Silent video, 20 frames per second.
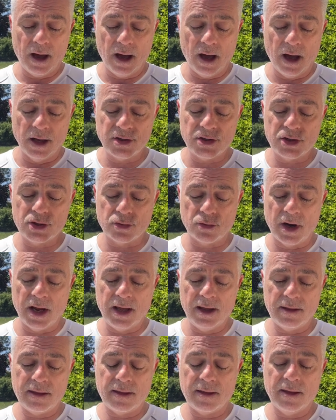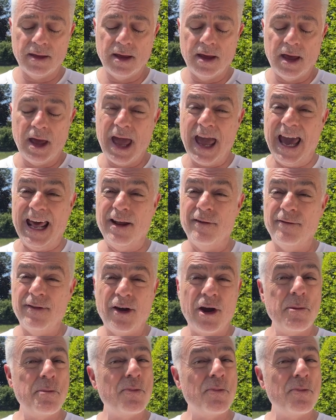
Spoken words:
a strength, and a very